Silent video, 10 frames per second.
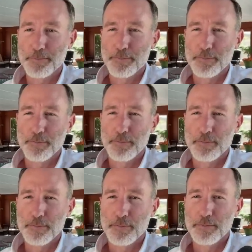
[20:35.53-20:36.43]

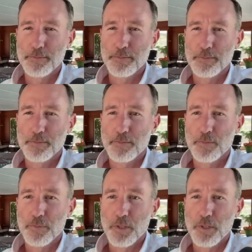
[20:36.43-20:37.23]
(no one is talking)